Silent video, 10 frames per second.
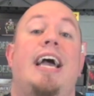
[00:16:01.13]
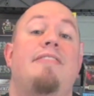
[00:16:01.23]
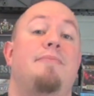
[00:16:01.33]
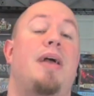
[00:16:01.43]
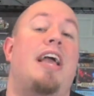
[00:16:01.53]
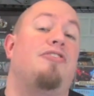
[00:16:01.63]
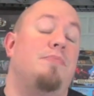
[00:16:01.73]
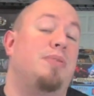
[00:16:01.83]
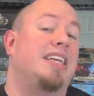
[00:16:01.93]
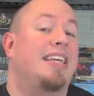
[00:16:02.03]
I haven't
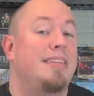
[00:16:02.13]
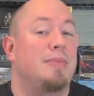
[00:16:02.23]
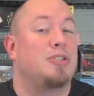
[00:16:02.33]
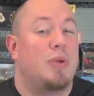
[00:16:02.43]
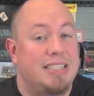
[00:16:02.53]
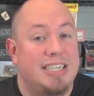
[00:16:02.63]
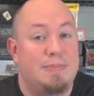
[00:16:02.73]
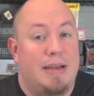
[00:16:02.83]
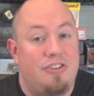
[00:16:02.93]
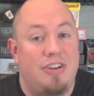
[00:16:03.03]
actually played the most recent
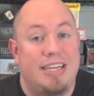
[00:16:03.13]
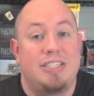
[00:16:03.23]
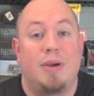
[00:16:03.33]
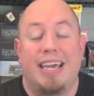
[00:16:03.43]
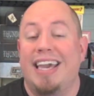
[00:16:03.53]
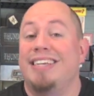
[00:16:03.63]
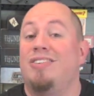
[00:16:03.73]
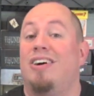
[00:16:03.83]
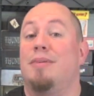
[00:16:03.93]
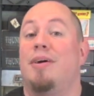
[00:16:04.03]
expansion yet, so I can't
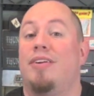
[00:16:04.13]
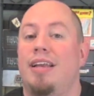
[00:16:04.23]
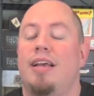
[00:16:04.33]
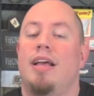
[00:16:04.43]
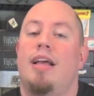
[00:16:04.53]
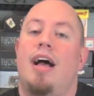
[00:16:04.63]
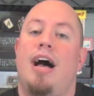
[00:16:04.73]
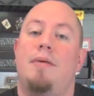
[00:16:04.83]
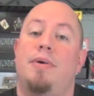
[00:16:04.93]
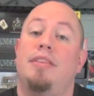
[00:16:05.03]
talk about it.
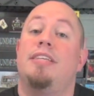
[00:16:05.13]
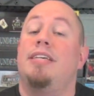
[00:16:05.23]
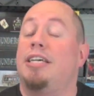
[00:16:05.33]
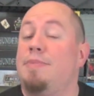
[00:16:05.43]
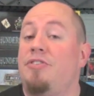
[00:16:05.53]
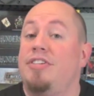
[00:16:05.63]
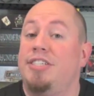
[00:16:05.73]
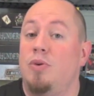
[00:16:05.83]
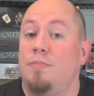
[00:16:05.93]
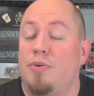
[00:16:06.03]
But the
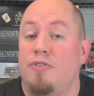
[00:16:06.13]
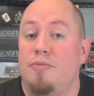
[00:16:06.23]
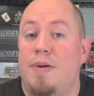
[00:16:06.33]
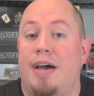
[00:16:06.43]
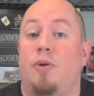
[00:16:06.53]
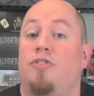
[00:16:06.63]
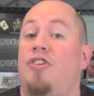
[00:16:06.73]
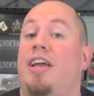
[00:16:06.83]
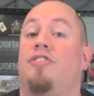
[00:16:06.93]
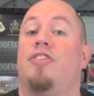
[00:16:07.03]
expansions do improve upon or
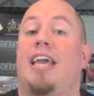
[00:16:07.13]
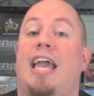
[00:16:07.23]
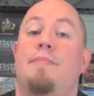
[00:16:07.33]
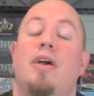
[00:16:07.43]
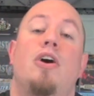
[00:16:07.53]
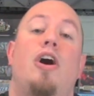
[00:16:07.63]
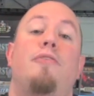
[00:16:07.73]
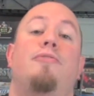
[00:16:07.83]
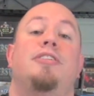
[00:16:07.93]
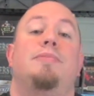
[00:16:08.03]
change the game,
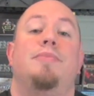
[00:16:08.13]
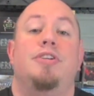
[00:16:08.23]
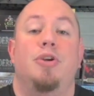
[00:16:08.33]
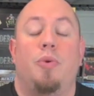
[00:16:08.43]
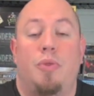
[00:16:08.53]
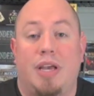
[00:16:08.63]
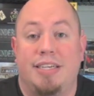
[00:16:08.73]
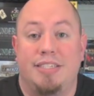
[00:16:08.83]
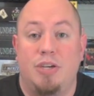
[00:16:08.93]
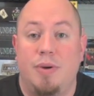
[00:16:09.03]
offer some new
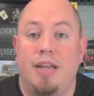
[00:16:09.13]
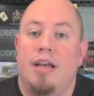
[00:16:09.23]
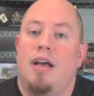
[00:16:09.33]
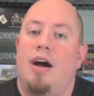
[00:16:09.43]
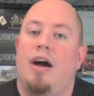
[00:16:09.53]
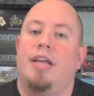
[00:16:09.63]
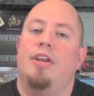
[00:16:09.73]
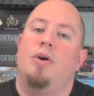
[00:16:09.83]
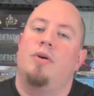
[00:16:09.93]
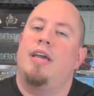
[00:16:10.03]
things to it, and
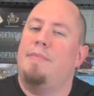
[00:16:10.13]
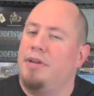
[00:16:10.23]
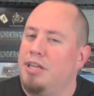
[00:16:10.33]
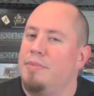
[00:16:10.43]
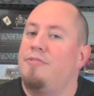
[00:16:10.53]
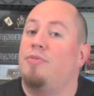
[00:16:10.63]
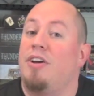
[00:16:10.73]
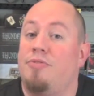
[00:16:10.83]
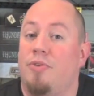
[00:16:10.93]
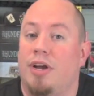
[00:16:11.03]
keep it a little bit
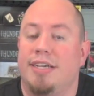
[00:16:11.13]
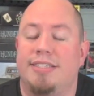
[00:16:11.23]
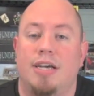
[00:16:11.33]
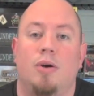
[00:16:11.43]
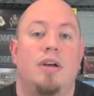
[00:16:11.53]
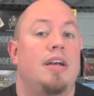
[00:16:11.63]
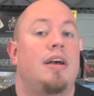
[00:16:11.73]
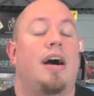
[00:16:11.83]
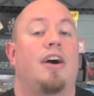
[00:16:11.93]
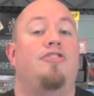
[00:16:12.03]
fresh for you. So
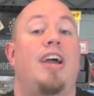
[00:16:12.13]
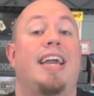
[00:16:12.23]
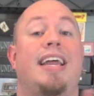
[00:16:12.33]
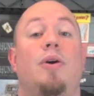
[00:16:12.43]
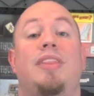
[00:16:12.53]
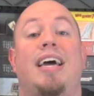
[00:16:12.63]
check it out.